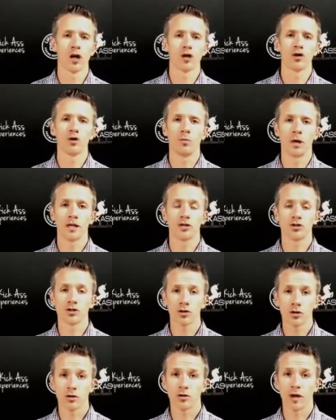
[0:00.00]
you make
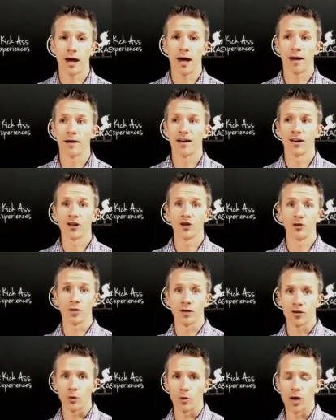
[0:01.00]
sure that you
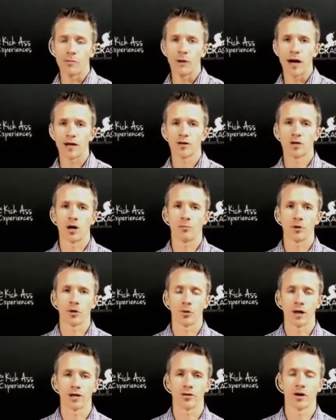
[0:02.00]
get the right backdrop at the
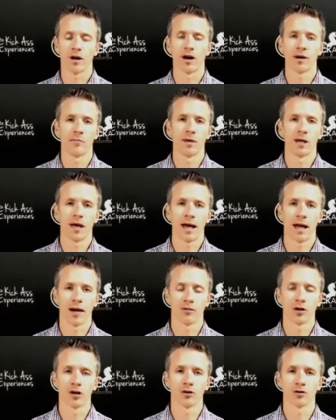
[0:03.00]
right time and
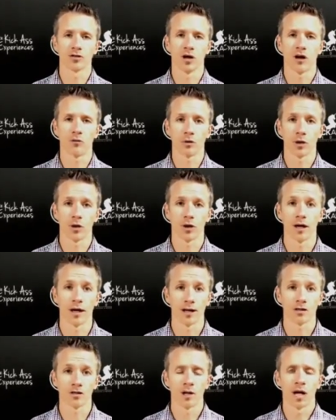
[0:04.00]
everything goes off without a
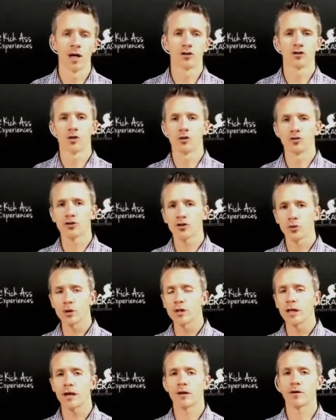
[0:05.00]
hitch. So there's three
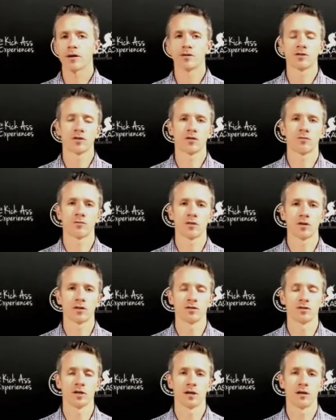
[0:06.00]
key areas to
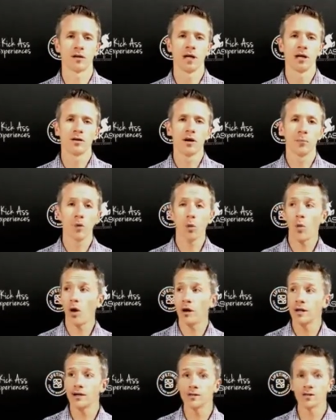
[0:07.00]
consider. Number
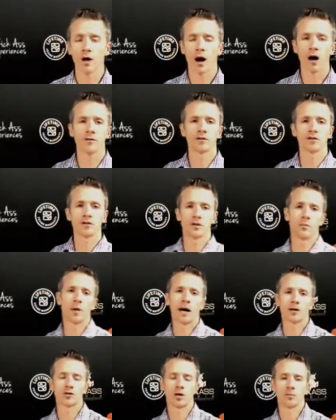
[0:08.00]
one is obviously the
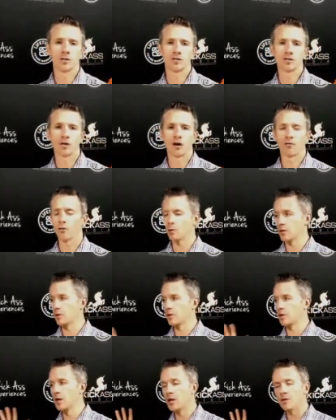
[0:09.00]
backdrop itself with
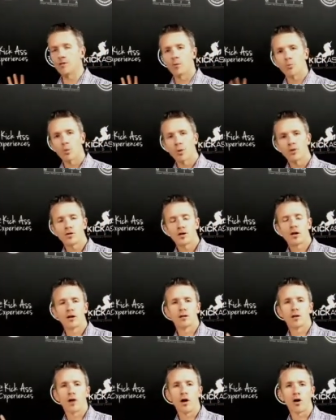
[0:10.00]
the printing,
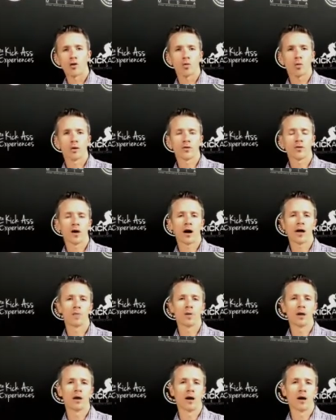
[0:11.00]
the hardware type,